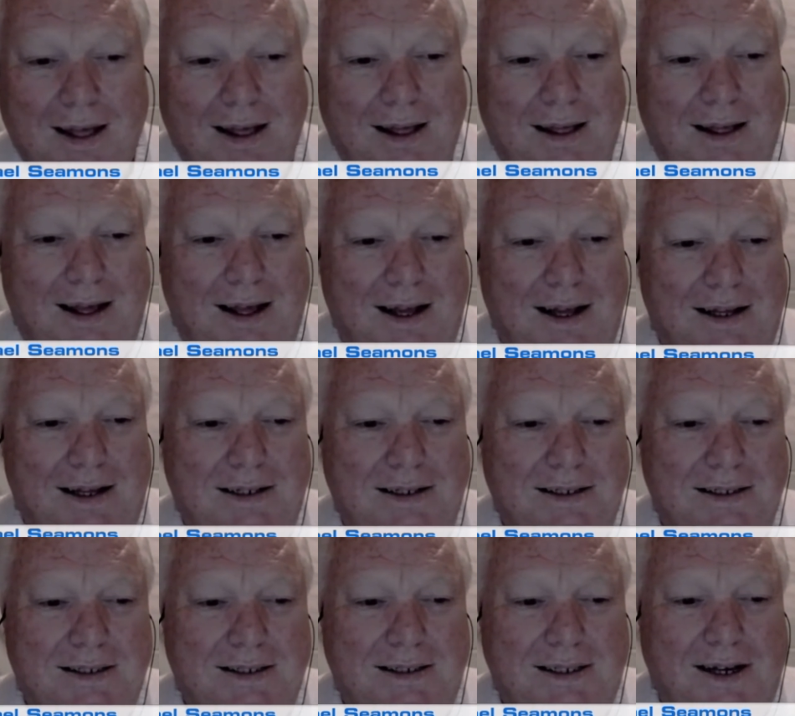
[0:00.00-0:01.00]
Yeah.
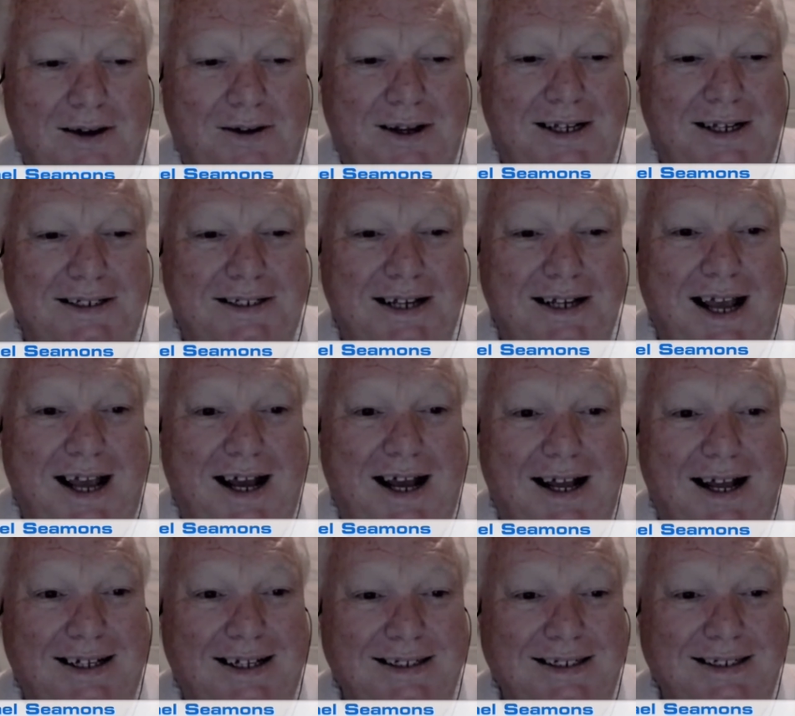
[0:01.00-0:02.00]
So here's
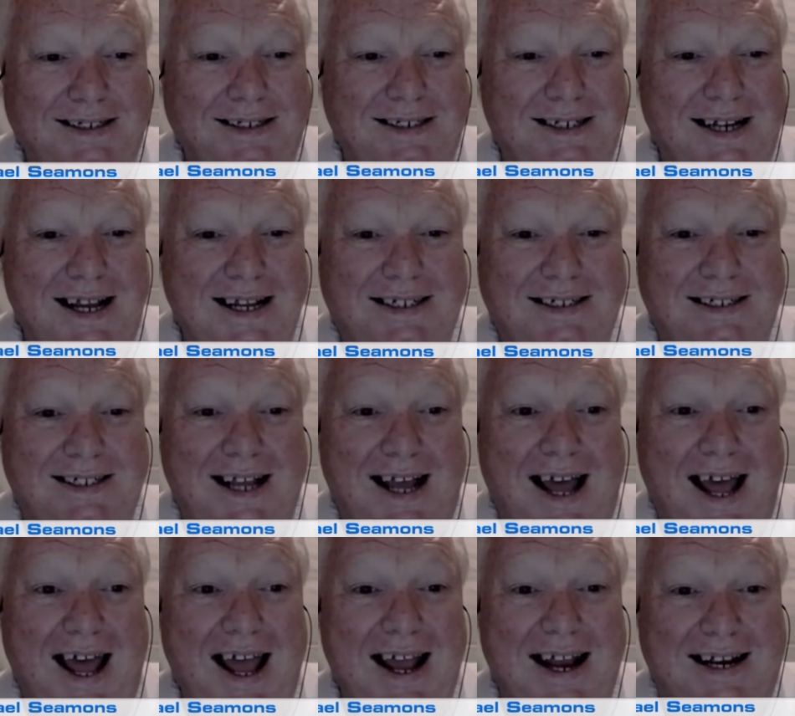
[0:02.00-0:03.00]
our next
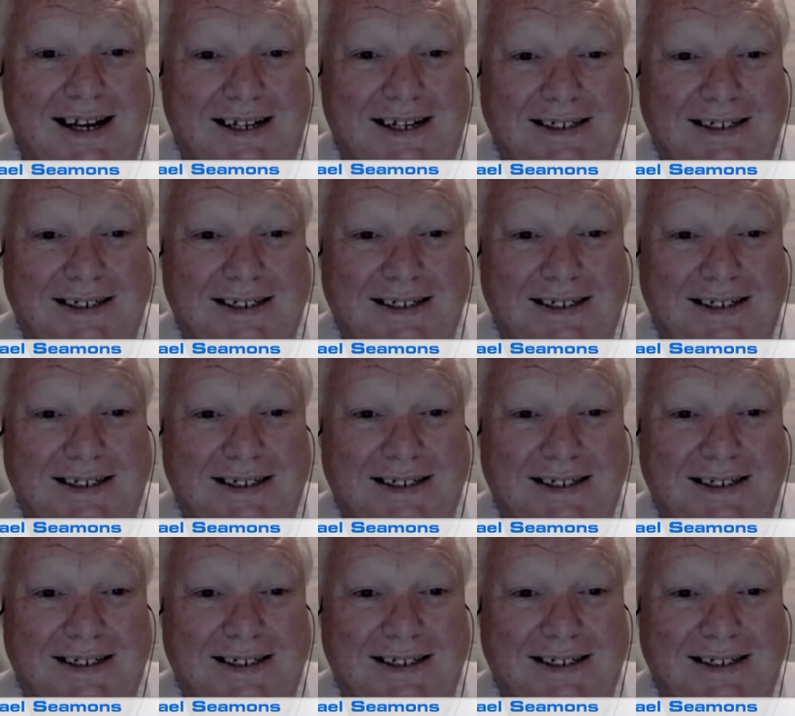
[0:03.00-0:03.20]
ad.